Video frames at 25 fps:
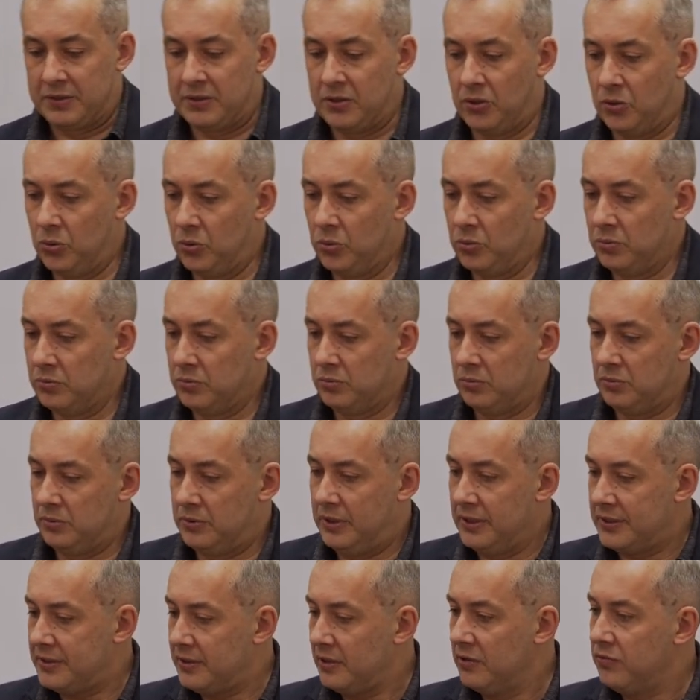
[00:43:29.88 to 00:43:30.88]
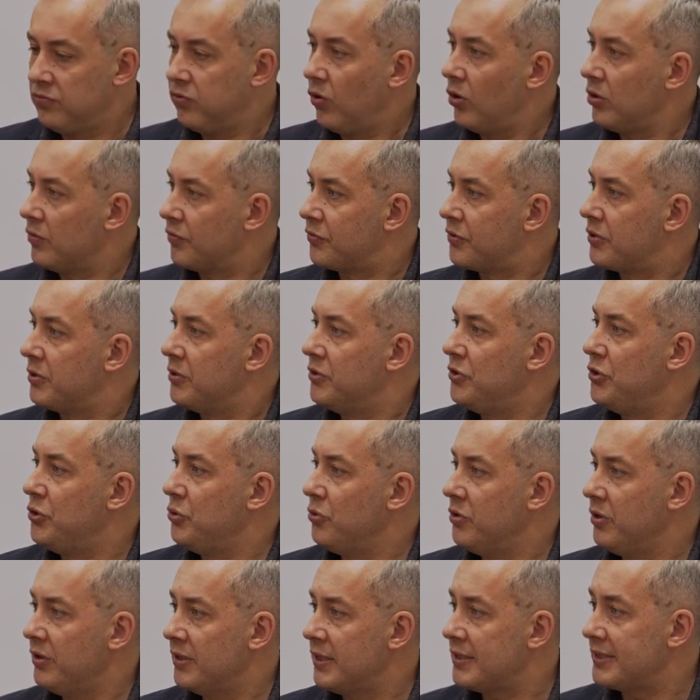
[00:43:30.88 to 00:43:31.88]
So this evolved
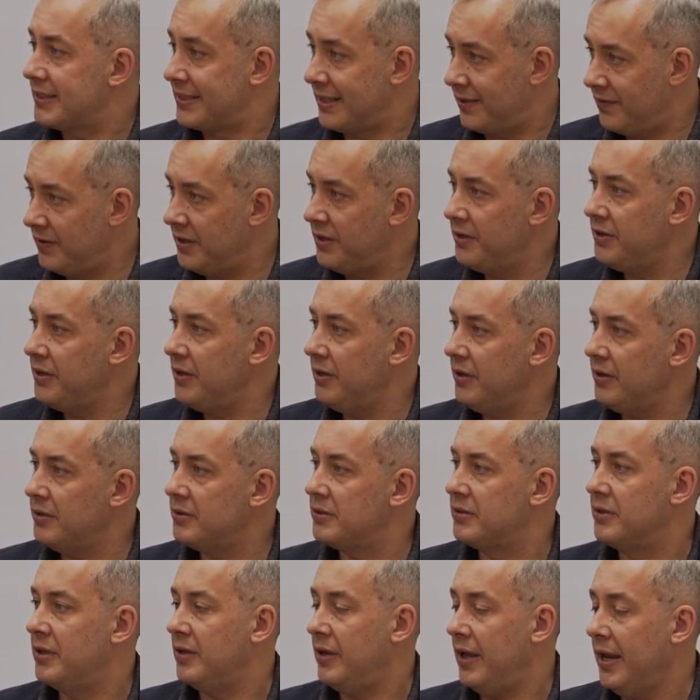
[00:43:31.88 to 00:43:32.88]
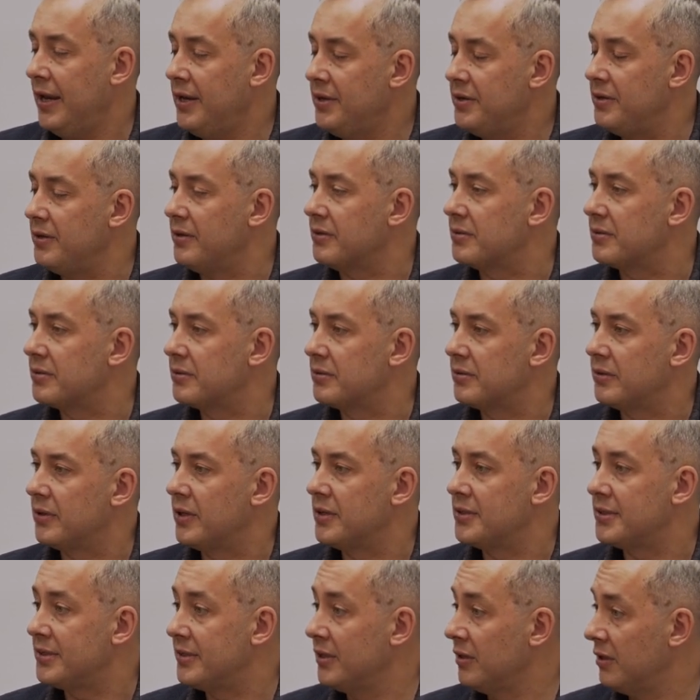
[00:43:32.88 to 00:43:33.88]
during the 70s, the 80s,
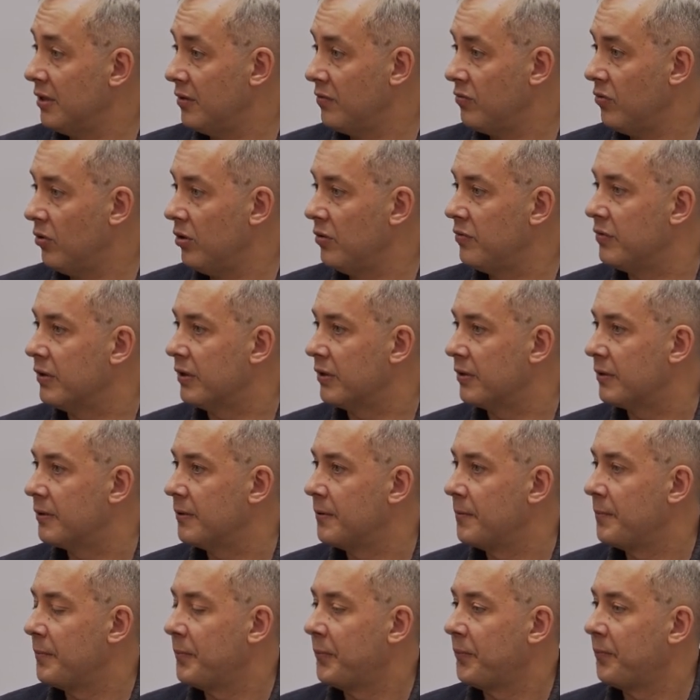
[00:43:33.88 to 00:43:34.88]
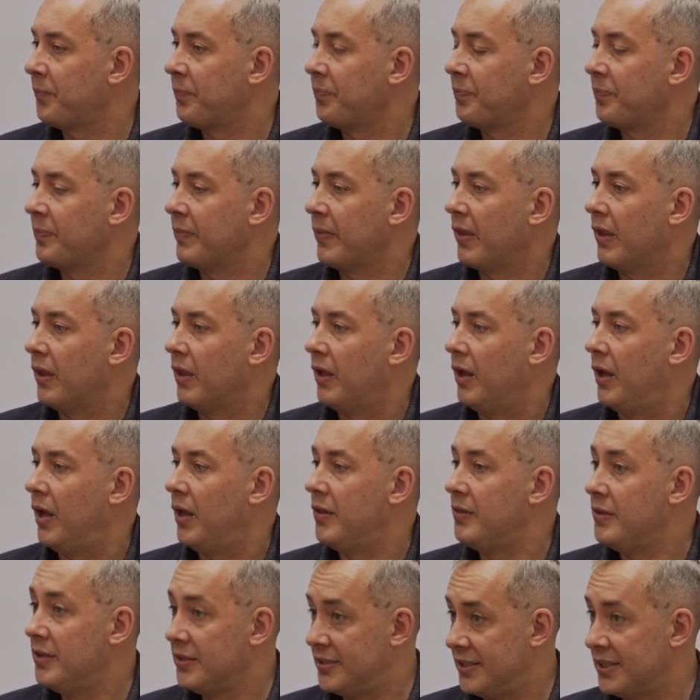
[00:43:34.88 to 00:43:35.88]
and still evolving.
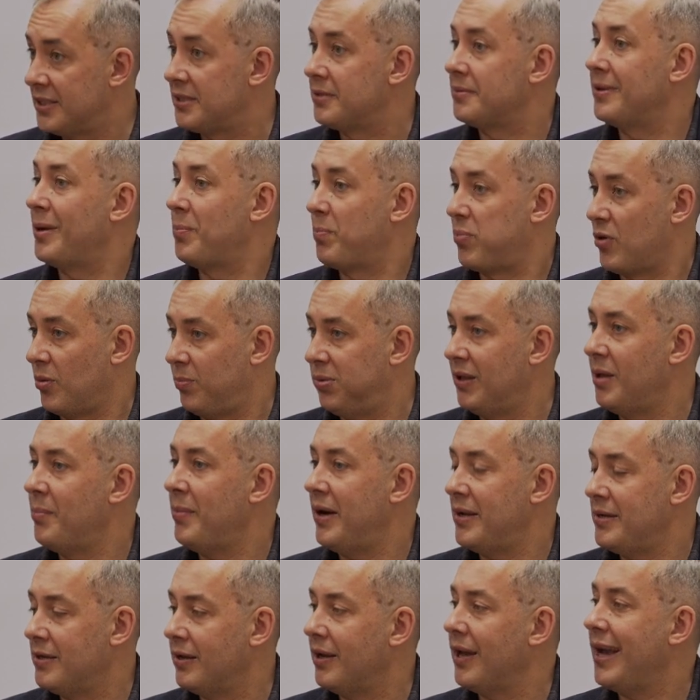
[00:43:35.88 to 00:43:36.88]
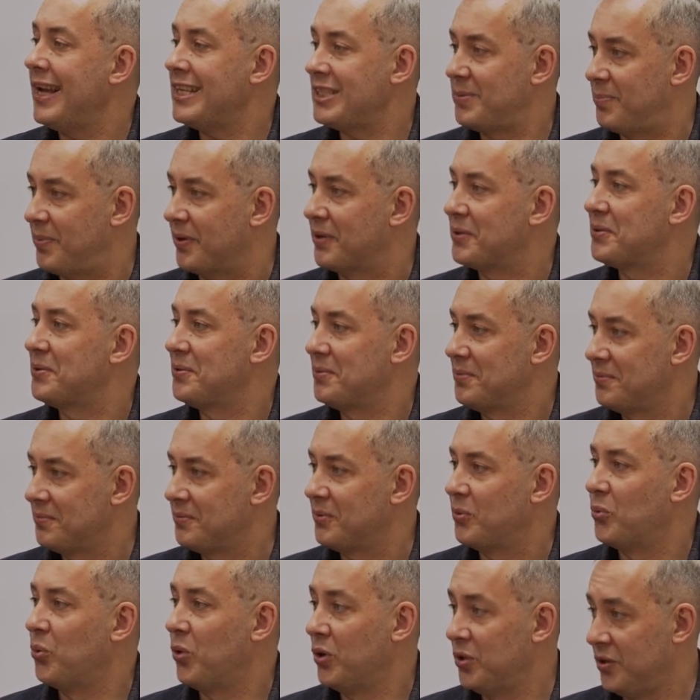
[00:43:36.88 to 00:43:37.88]
And this is a problematic aspect,
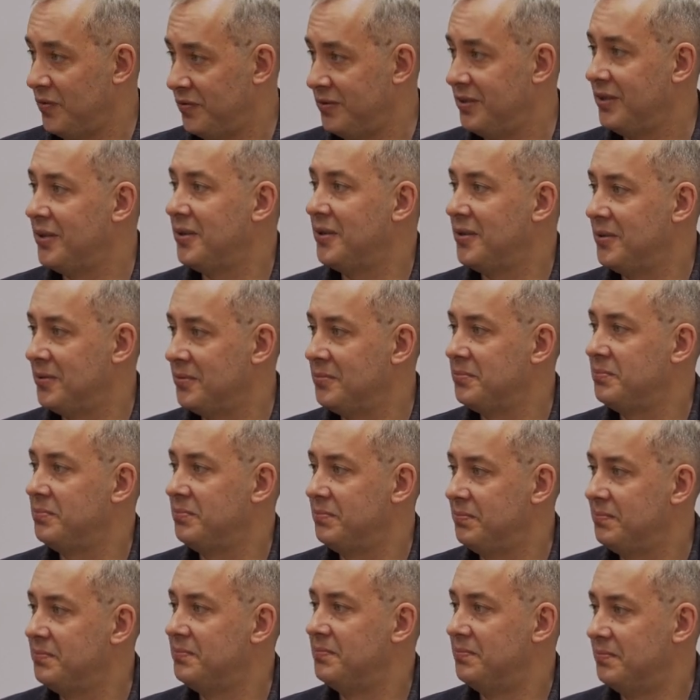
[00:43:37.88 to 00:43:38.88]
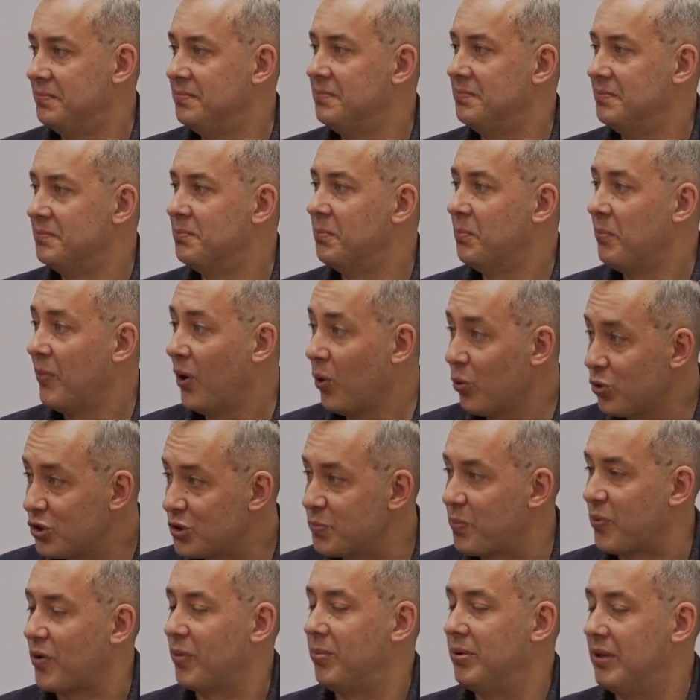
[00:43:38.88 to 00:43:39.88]
one of the
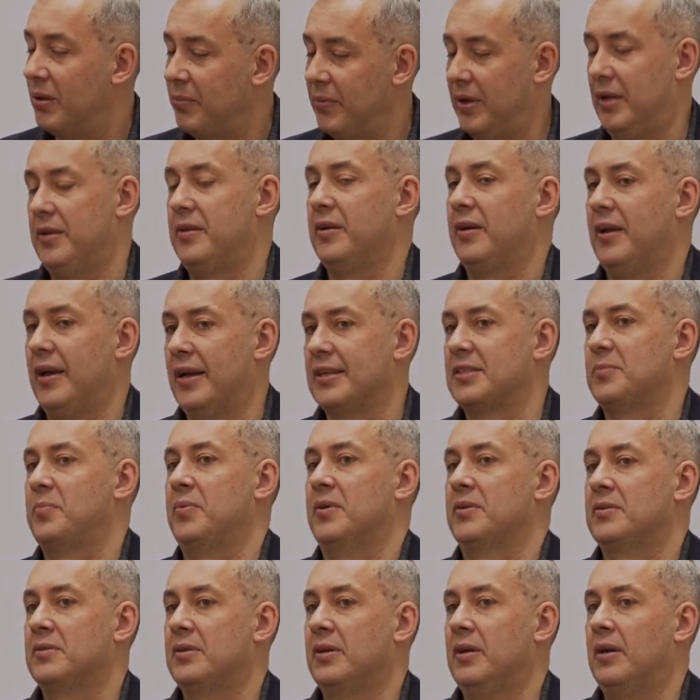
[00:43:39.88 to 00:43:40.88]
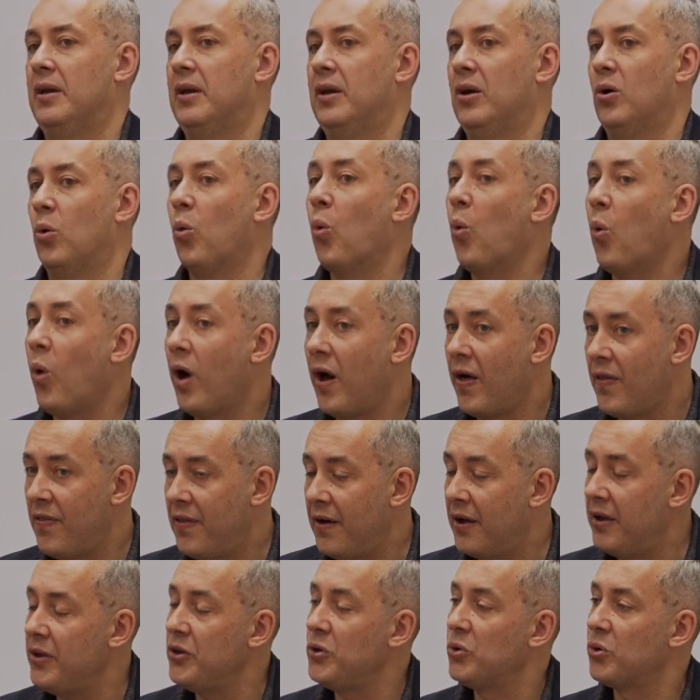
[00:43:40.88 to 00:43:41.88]
most problematic aspects,
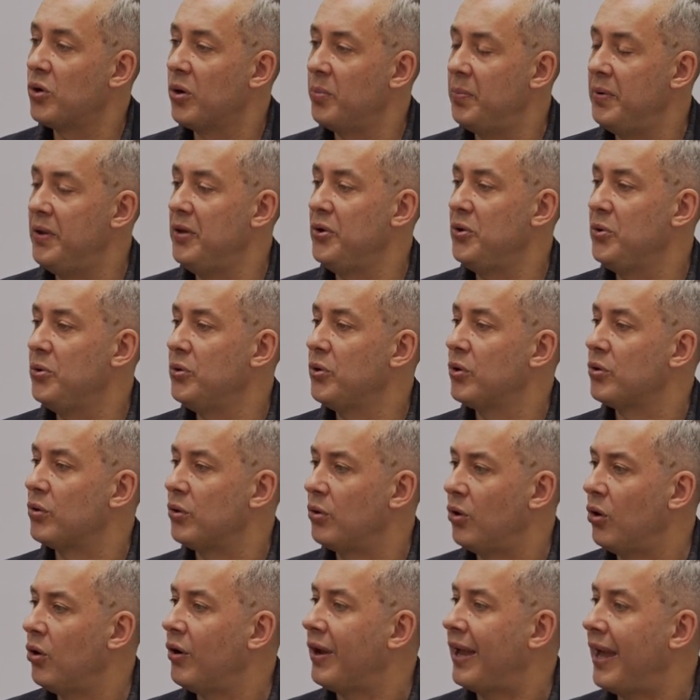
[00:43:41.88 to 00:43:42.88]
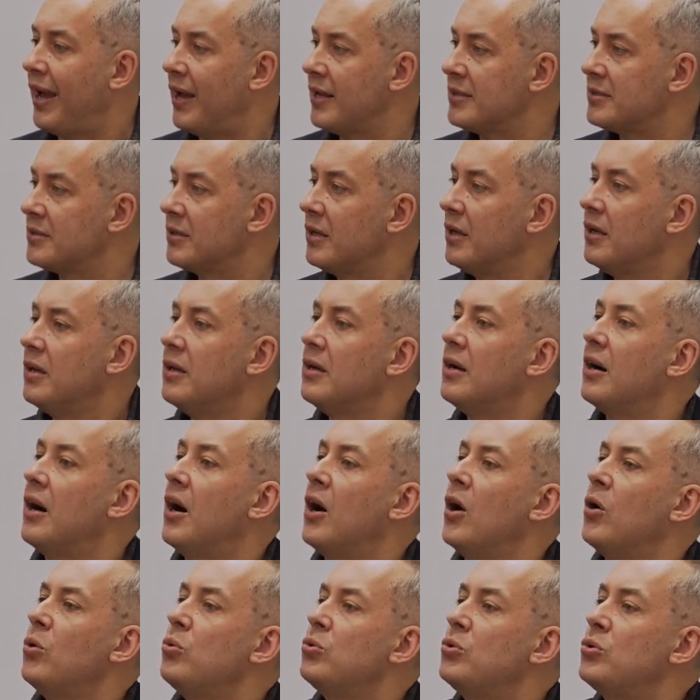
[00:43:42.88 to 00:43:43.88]
whether European Union law has
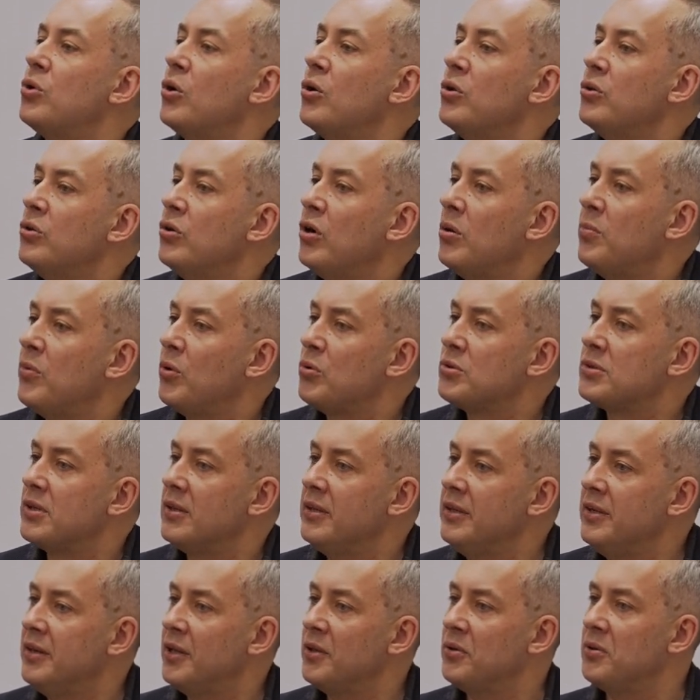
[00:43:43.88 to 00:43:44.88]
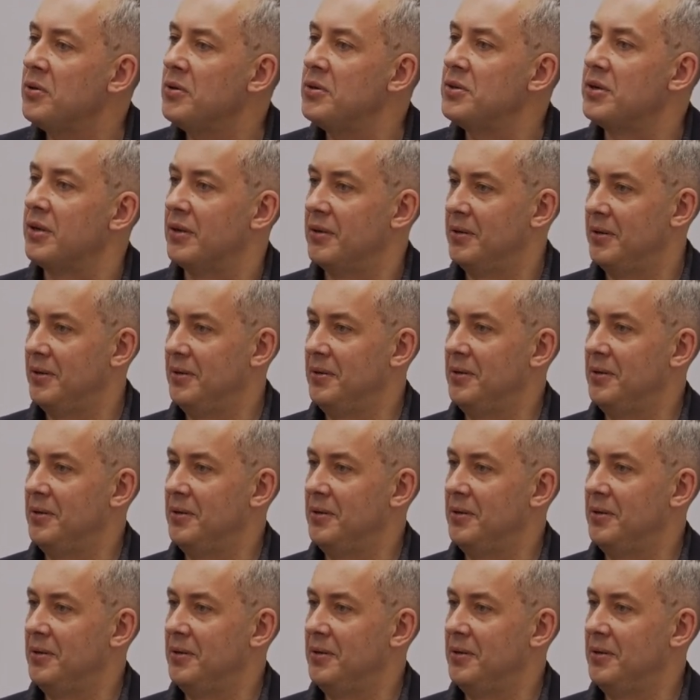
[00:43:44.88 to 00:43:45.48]
autonomous legal order.